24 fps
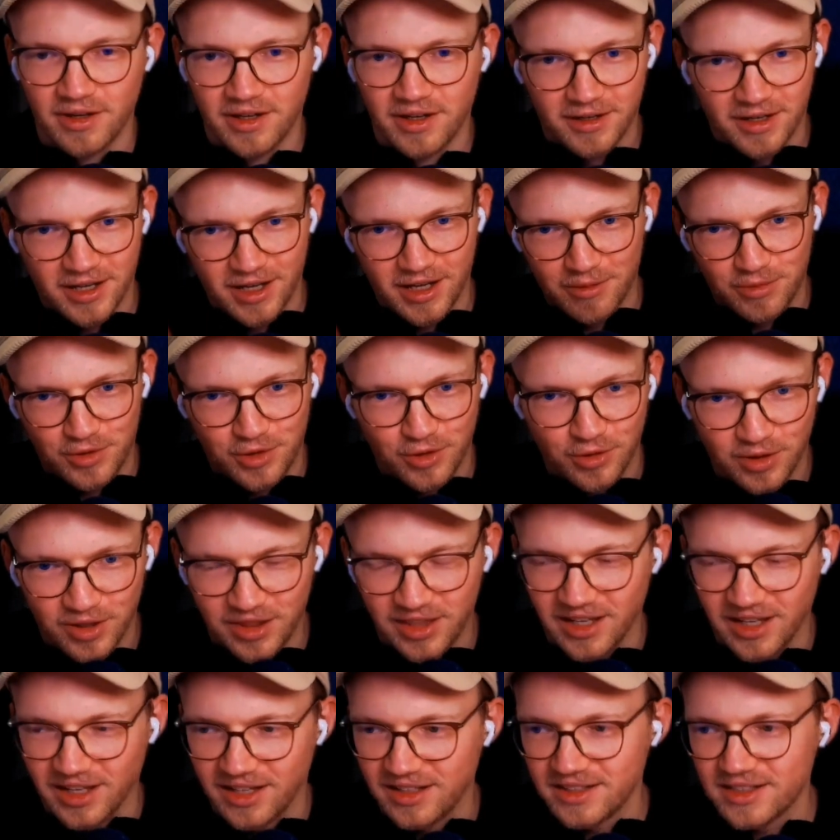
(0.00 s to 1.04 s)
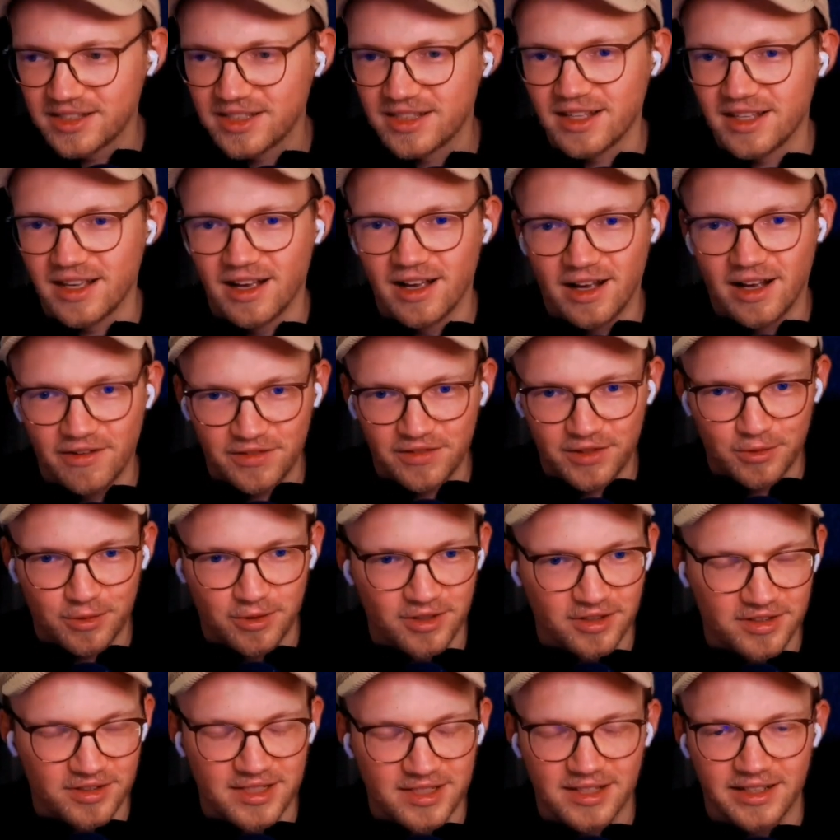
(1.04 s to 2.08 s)
I'm doing things
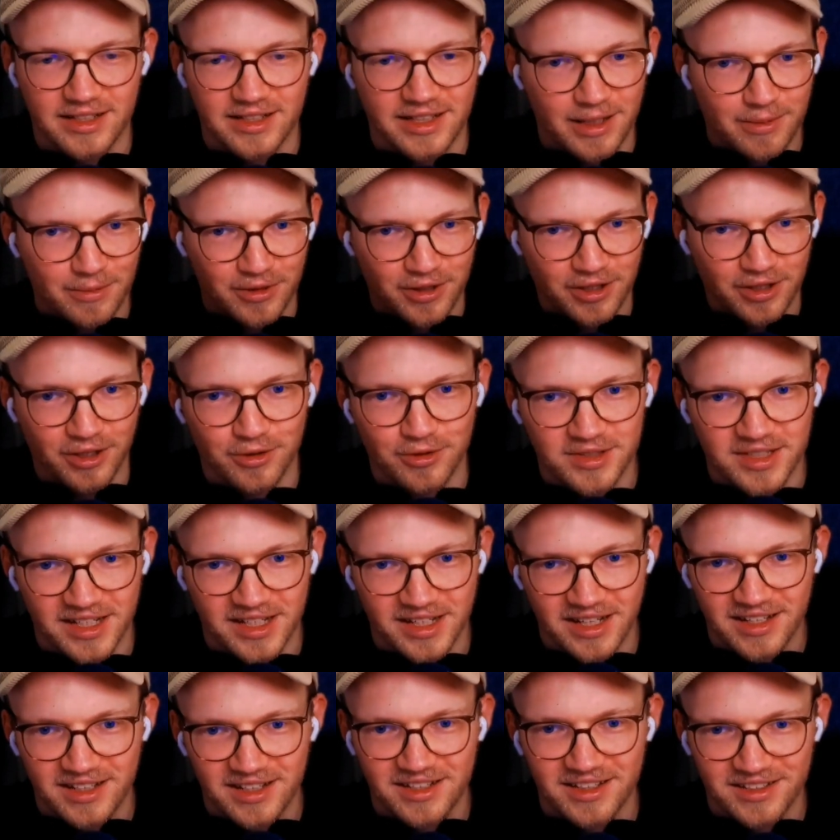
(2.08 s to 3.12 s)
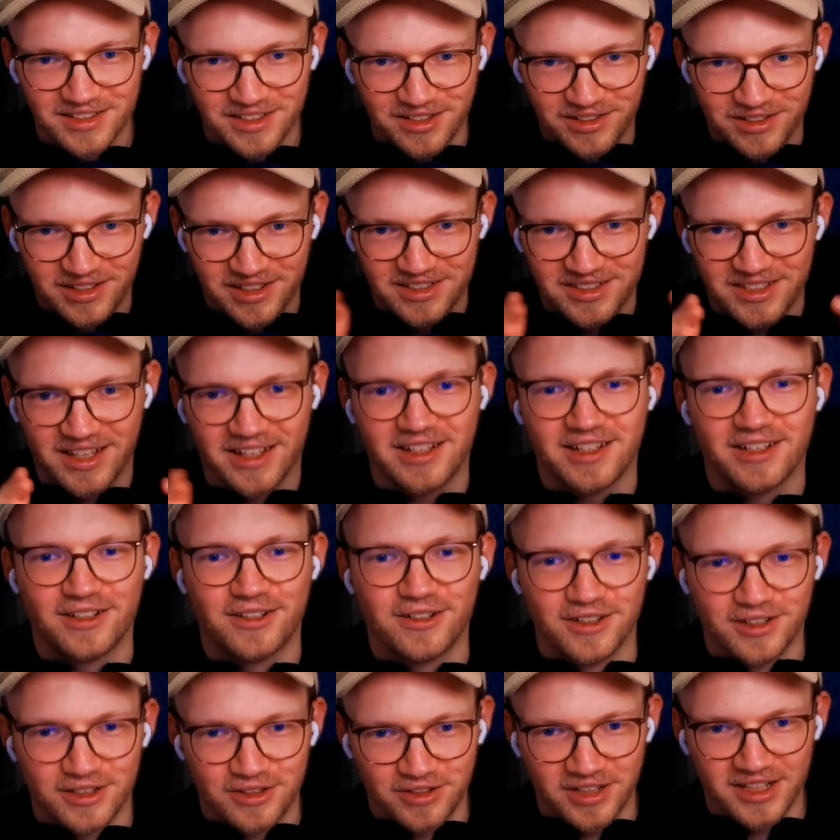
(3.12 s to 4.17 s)
afterwards, like I'm closing it. So there's like a
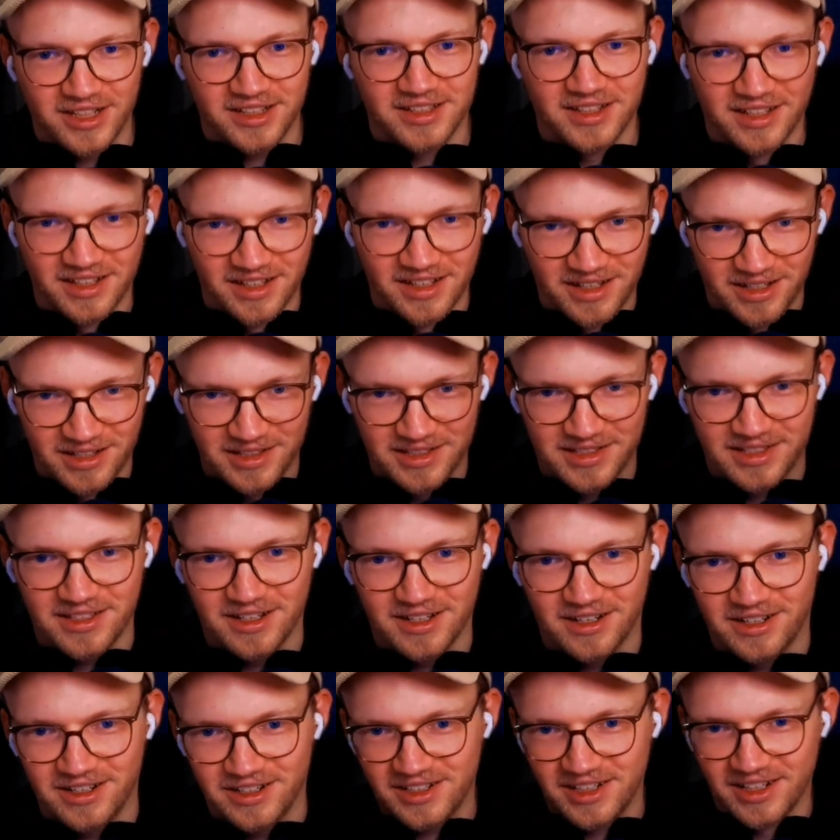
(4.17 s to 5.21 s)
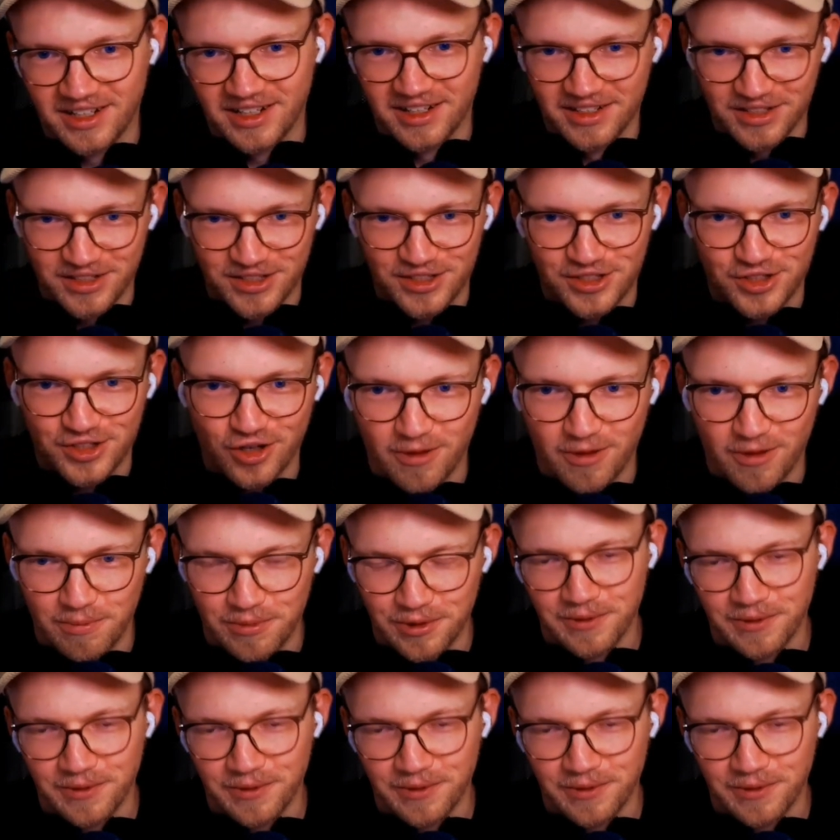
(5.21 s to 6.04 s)
concrete start, stop.